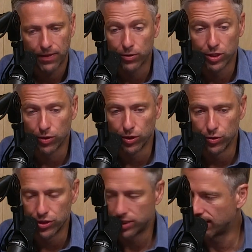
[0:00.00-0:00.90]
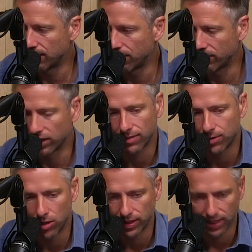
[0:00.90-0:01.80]
And there was no illusion that they were ever going to
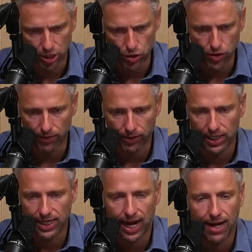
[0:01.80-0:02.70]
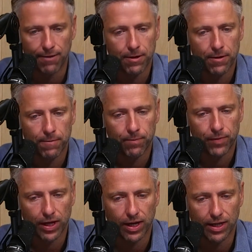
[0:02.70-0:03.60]
come home. Like, they knew they were going to die.
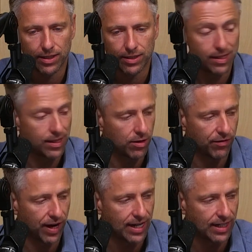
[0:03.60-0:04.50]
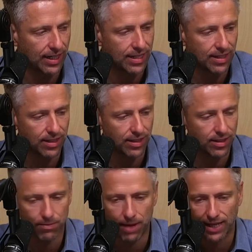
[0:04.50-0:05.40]
Uh, and they were fighting against the,
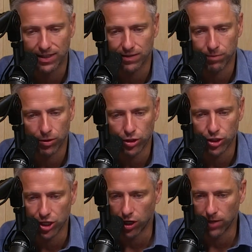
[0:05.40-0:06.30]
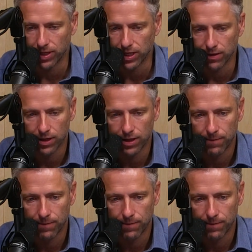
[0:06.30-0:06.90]
the, the massive Persian army.